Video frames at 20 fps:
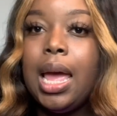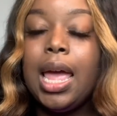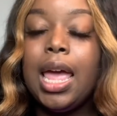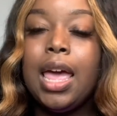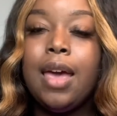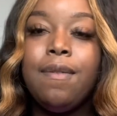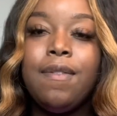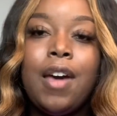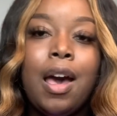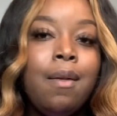
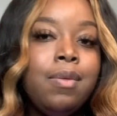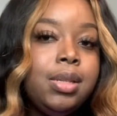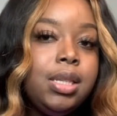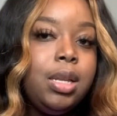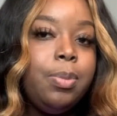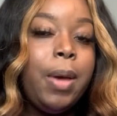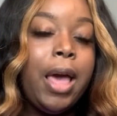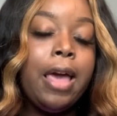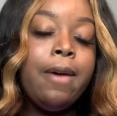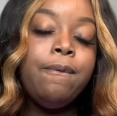If I was
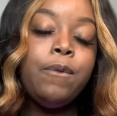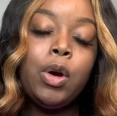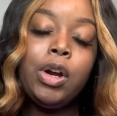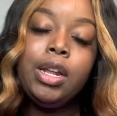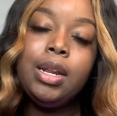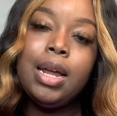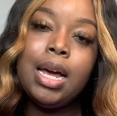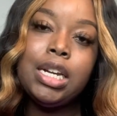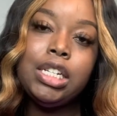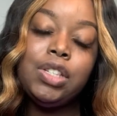to pay
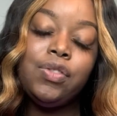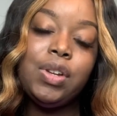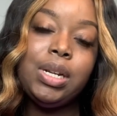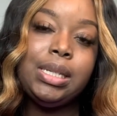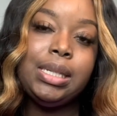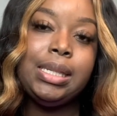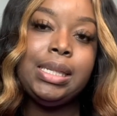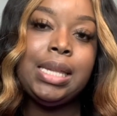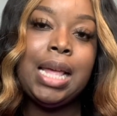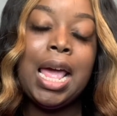$40 for
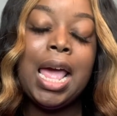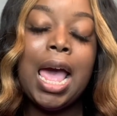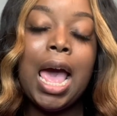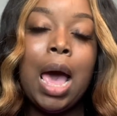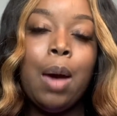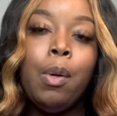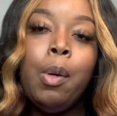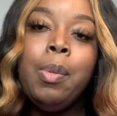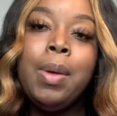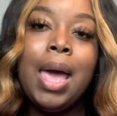the set,
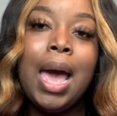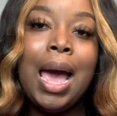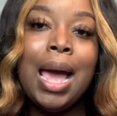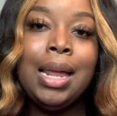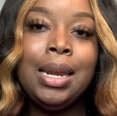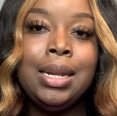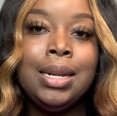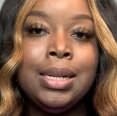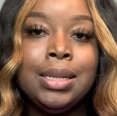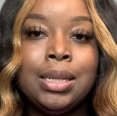I would be
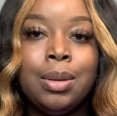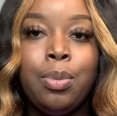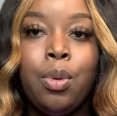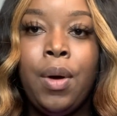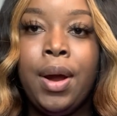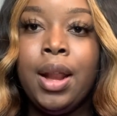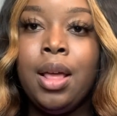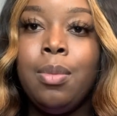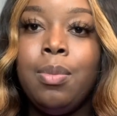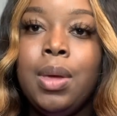highly
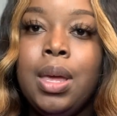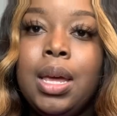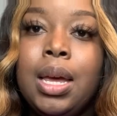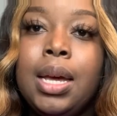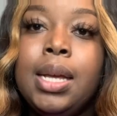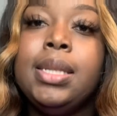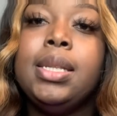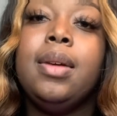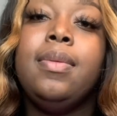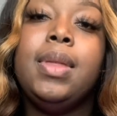disappointed
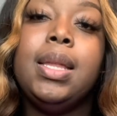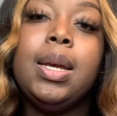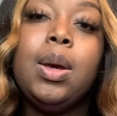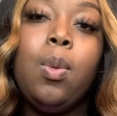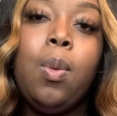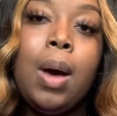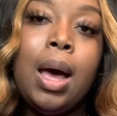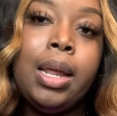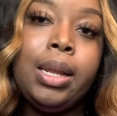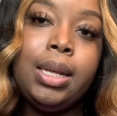because of the
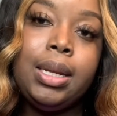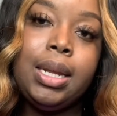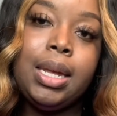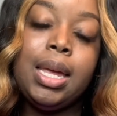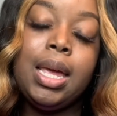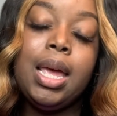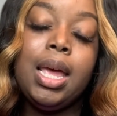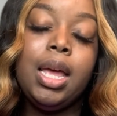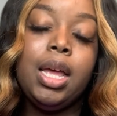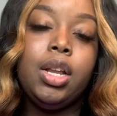
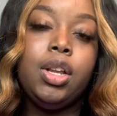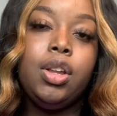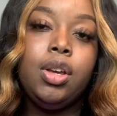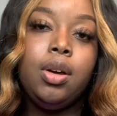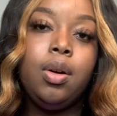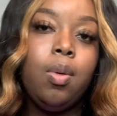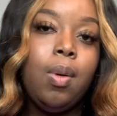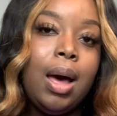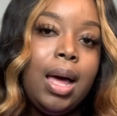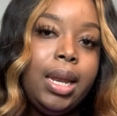quality. The
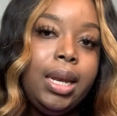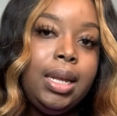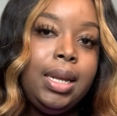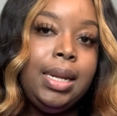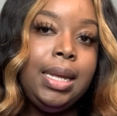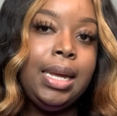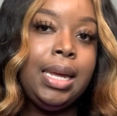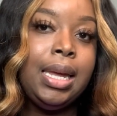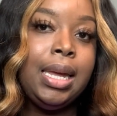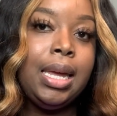
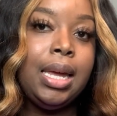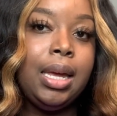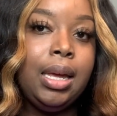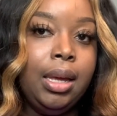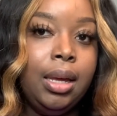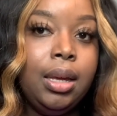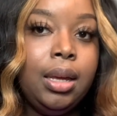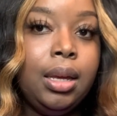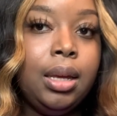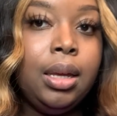quality
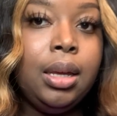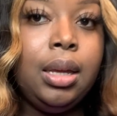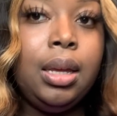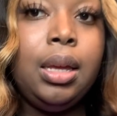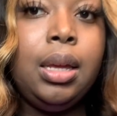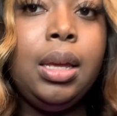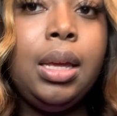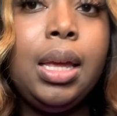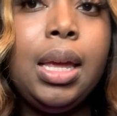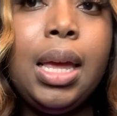
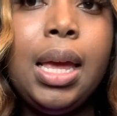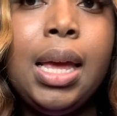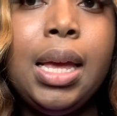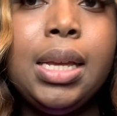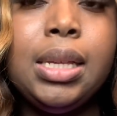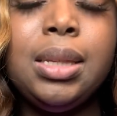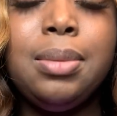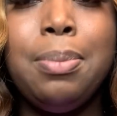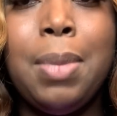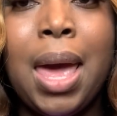
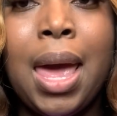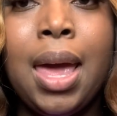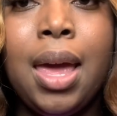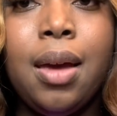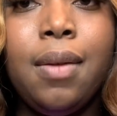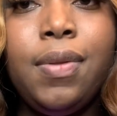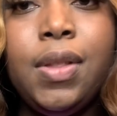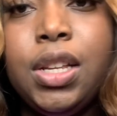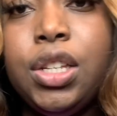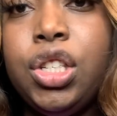is made
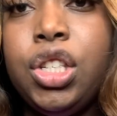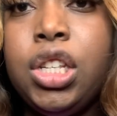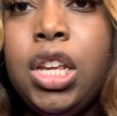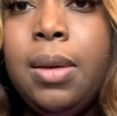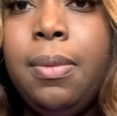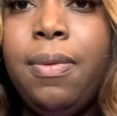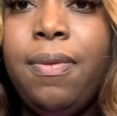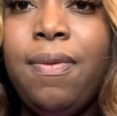of this cheap